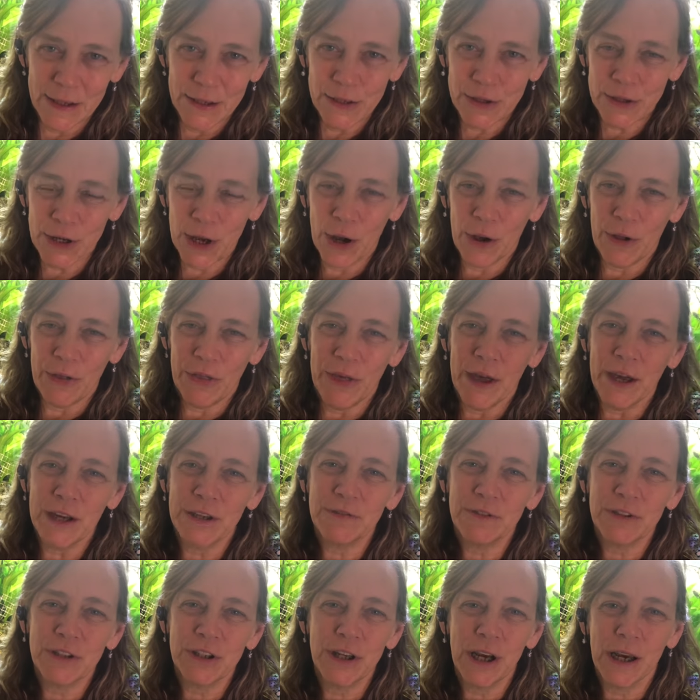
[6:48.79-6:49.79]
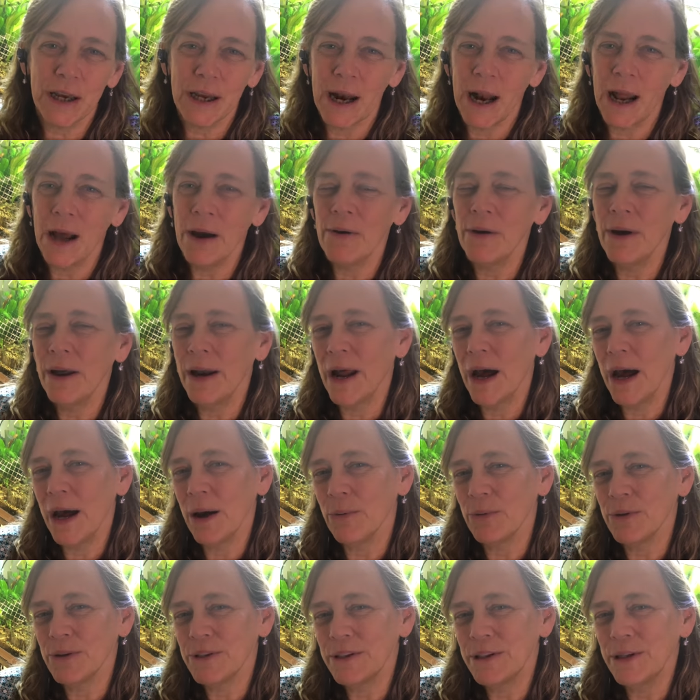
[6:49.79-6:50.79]
So thanks for checking out, and
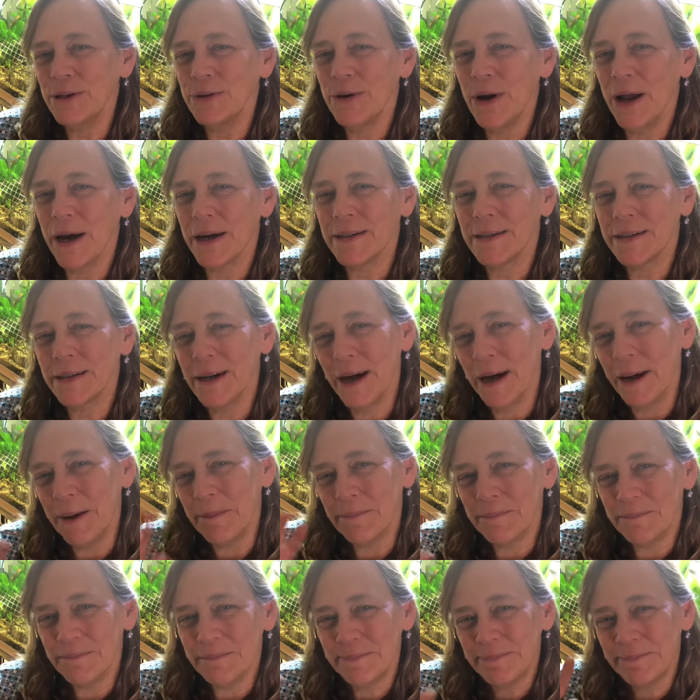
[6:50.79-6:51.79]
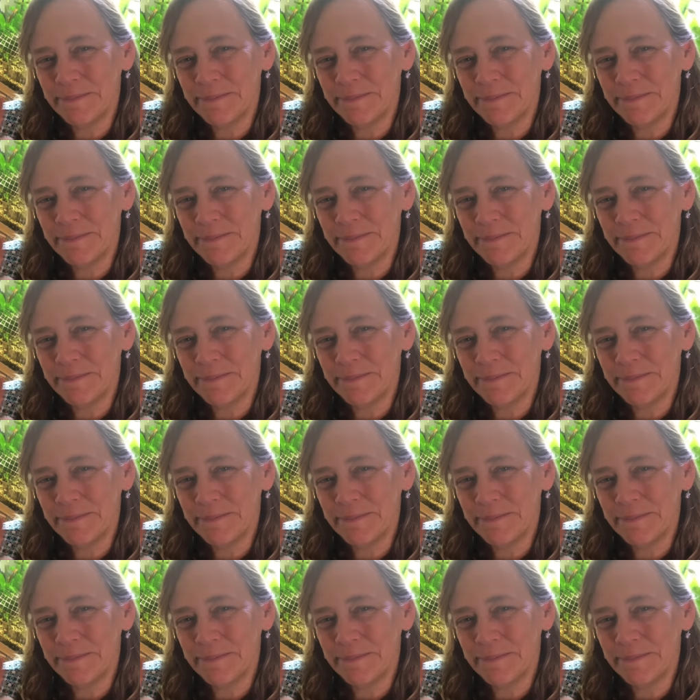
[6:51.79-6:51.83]
I will see you next time.